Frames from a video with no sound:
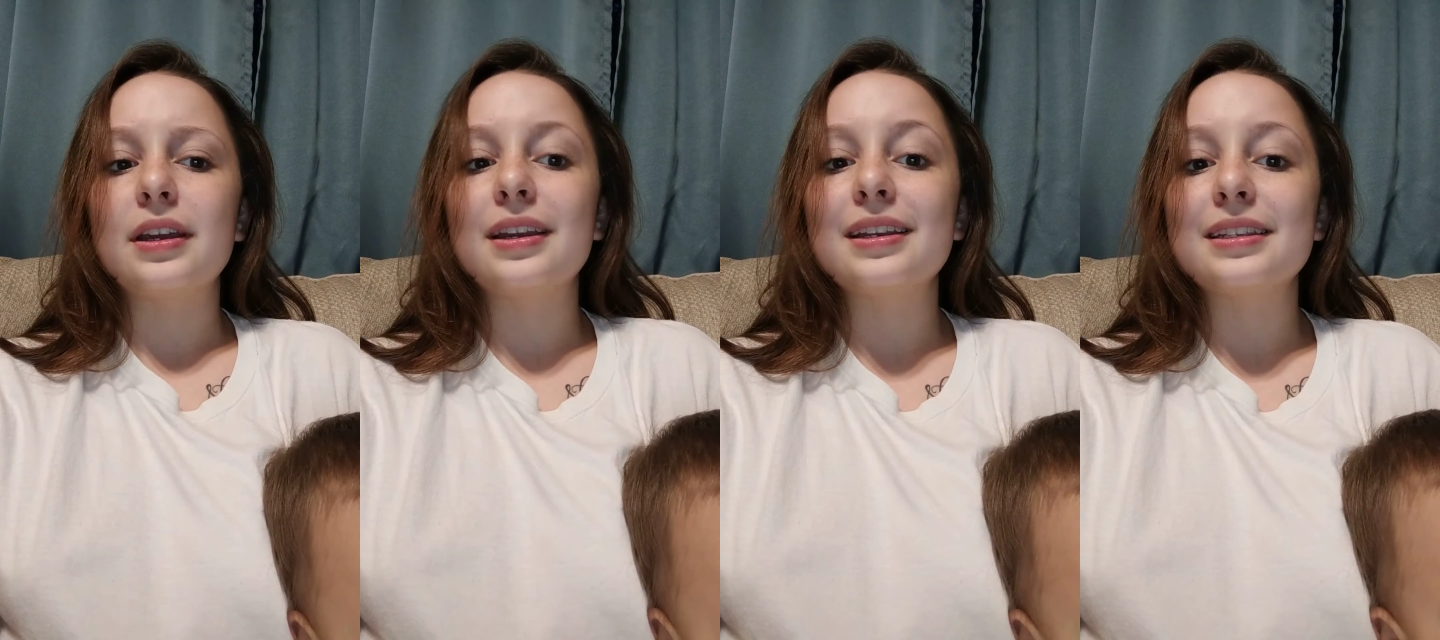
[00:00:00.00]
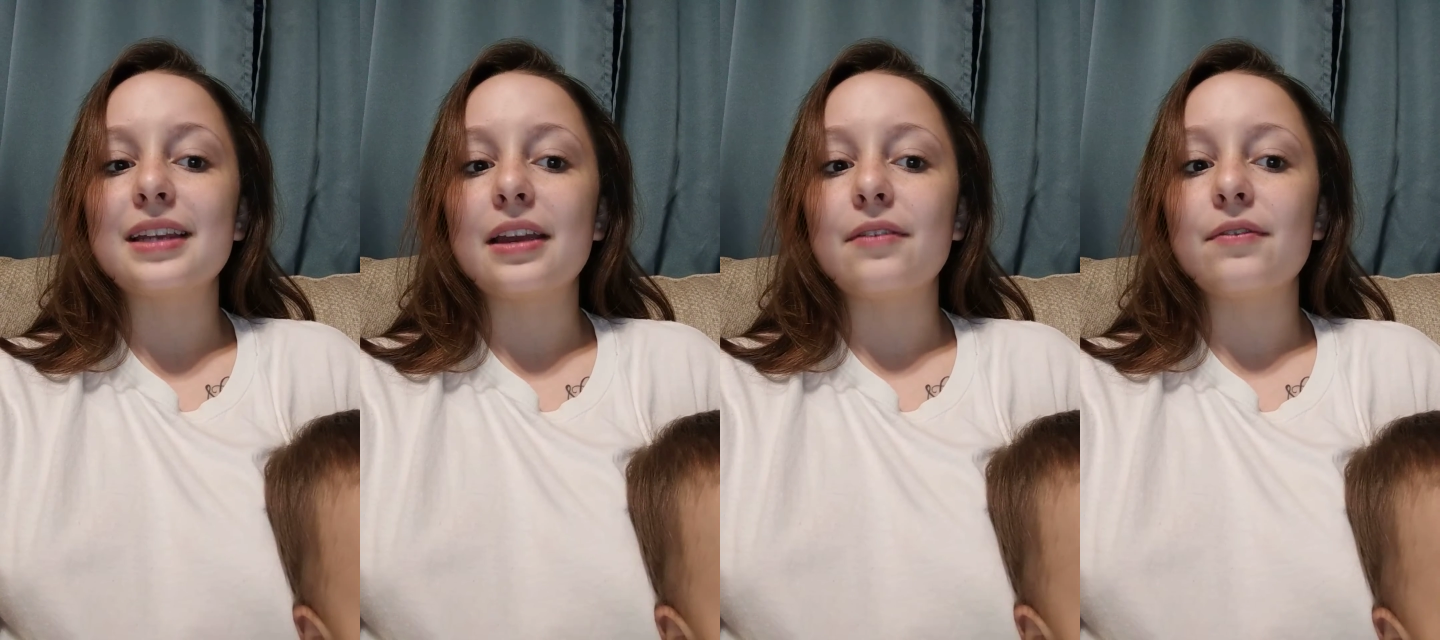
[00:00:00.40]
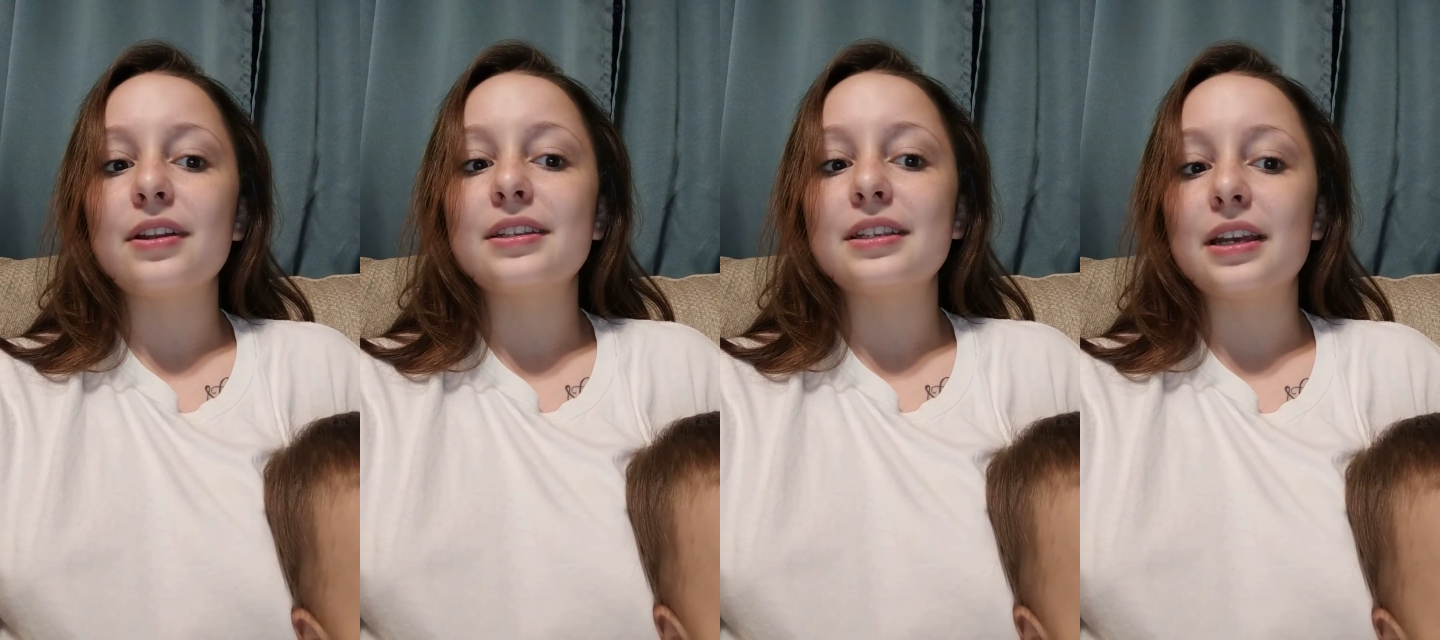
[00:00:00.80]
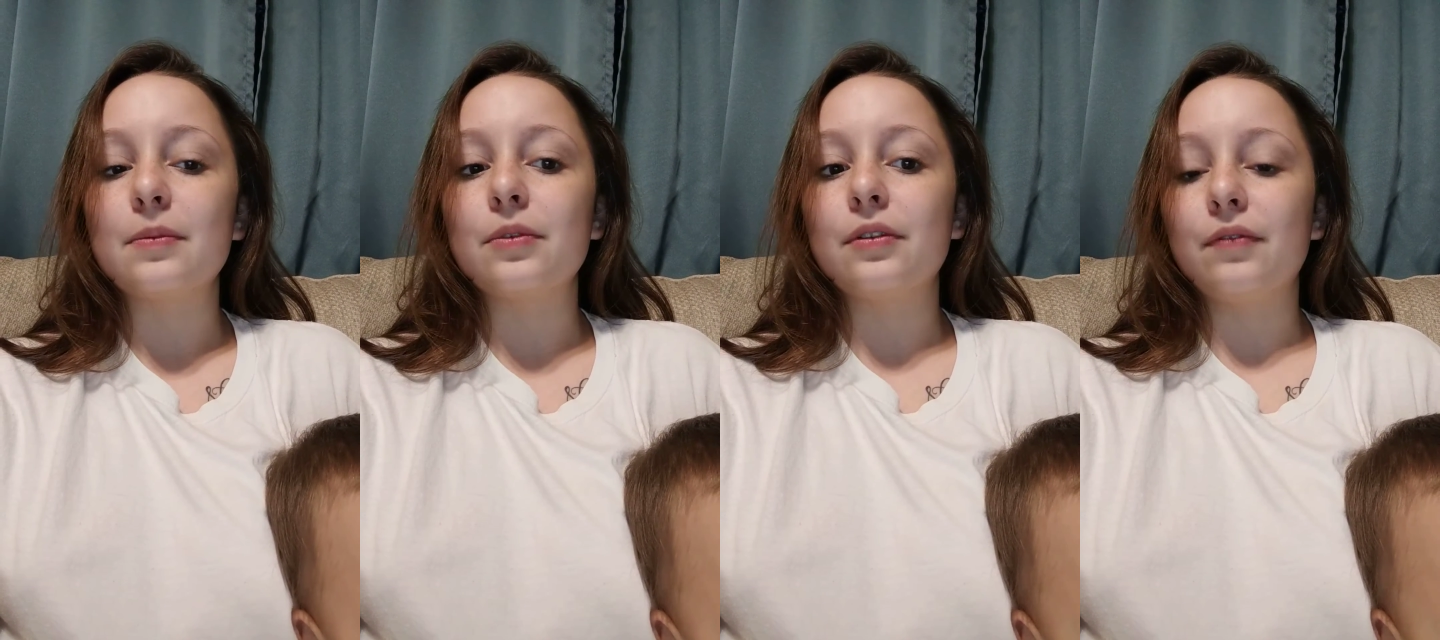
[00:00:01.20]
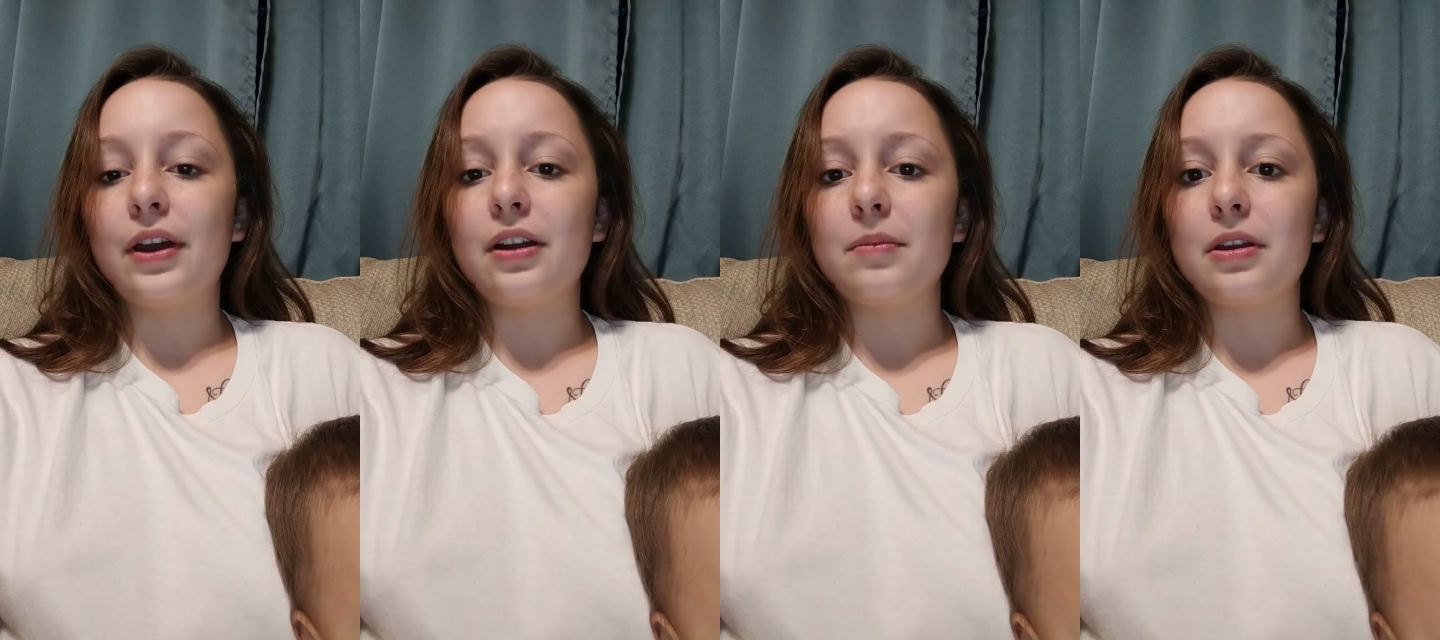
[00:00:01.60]
in a safe and stable
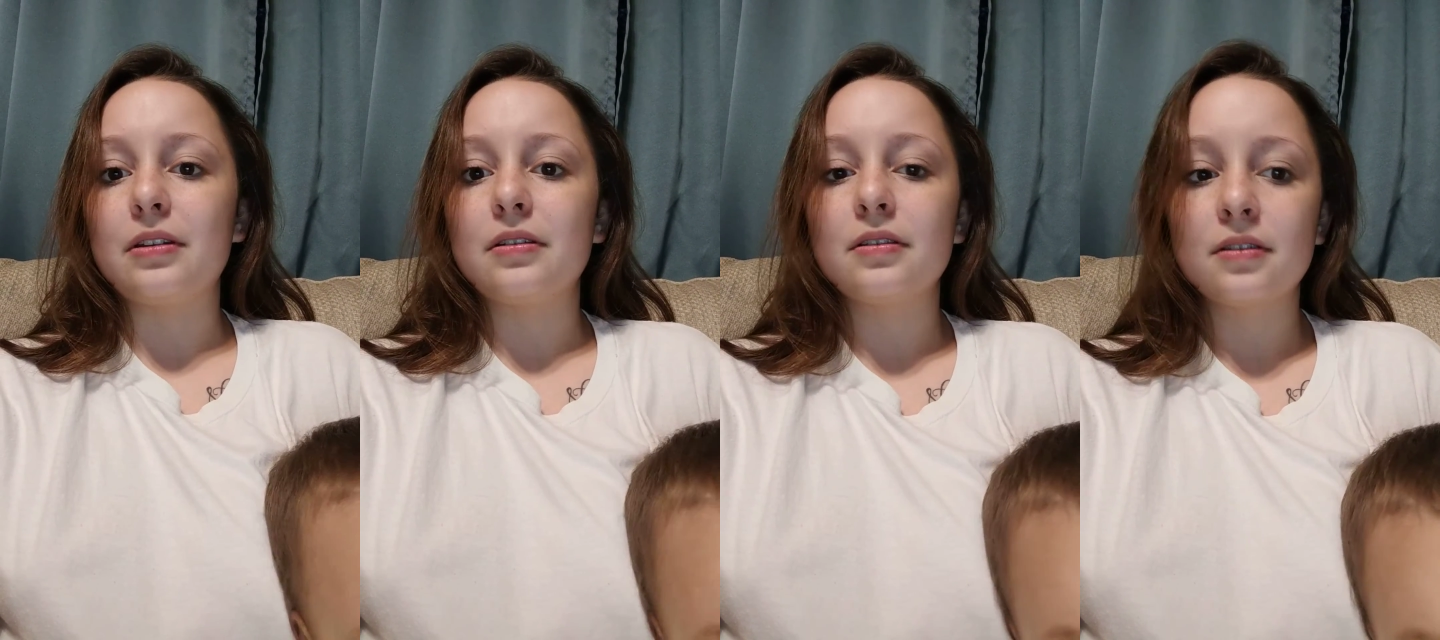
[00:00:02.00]
environment.